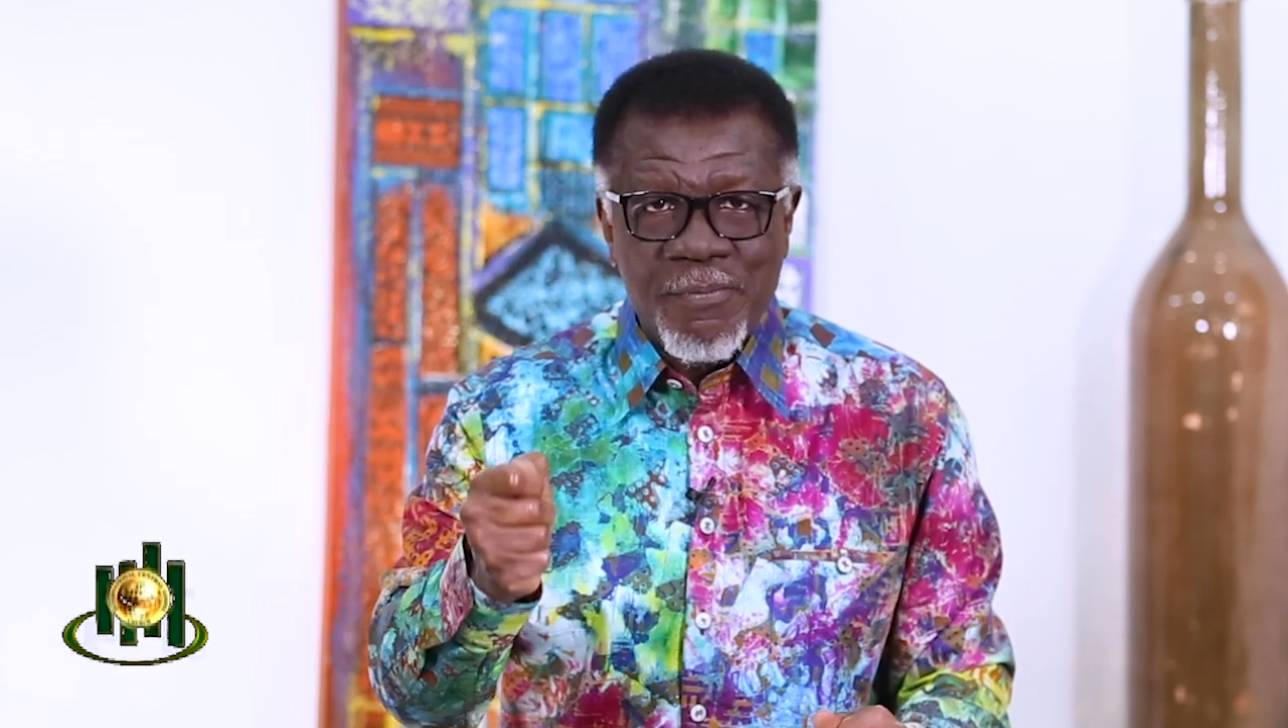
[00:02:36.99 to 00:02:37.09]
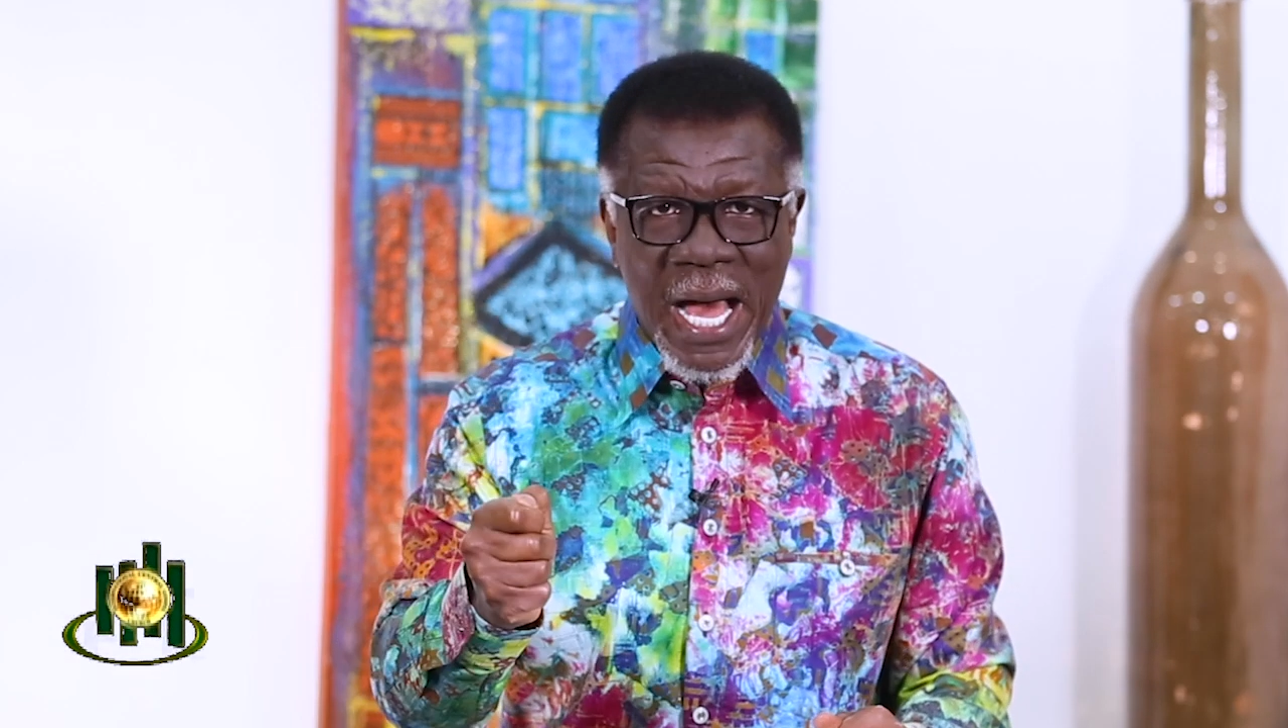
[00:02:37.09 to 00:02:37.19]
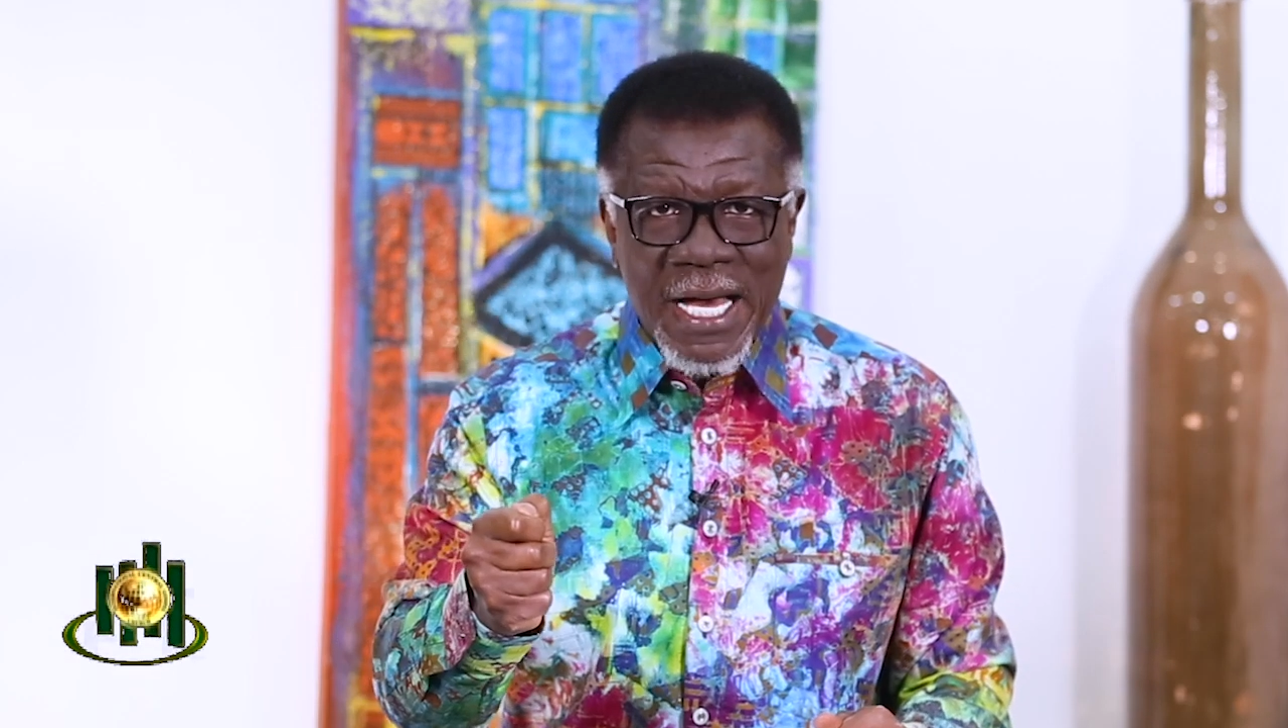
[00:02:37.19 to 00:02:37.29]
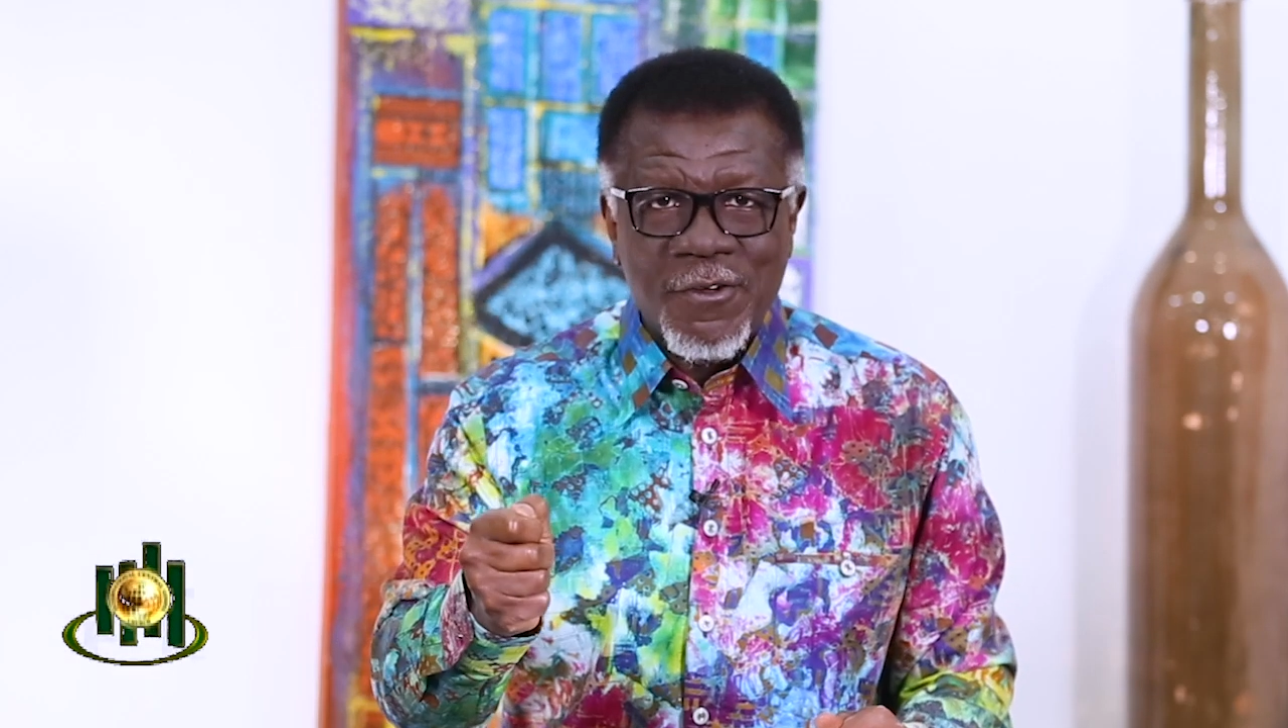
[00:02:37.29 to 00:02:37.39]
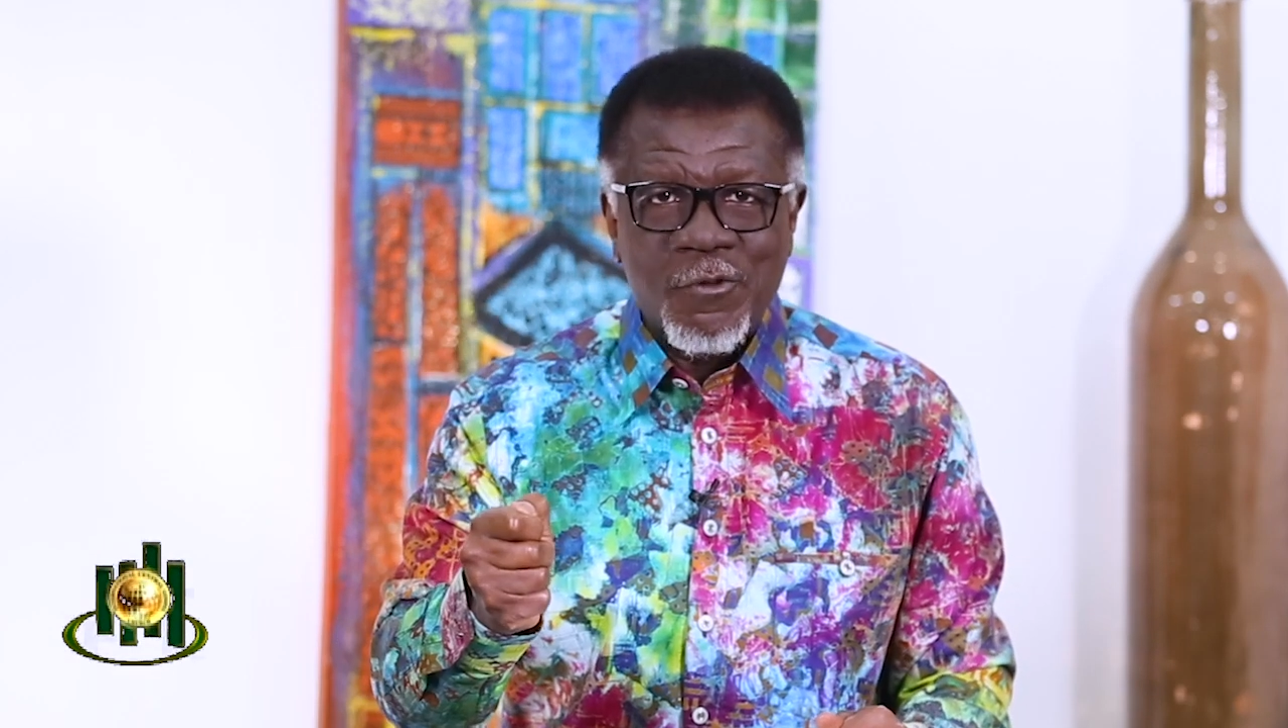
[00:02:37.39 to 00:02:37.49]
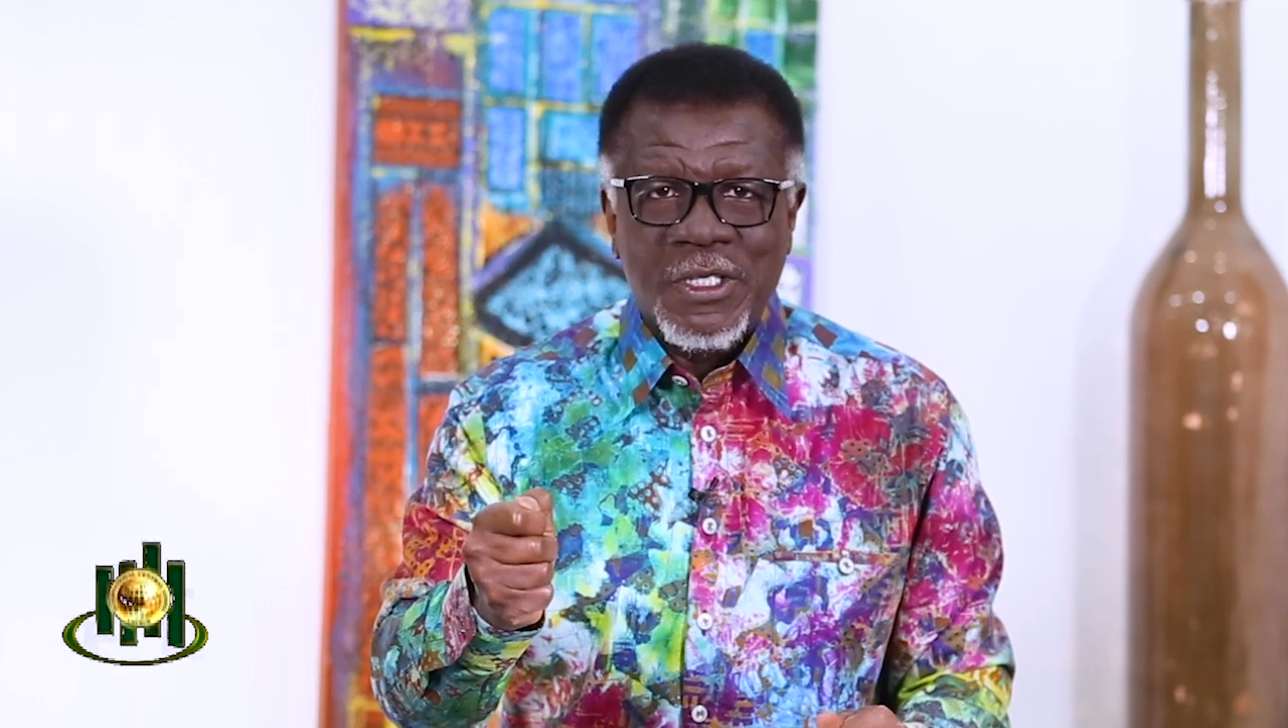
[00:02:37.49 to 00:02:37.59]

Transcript: back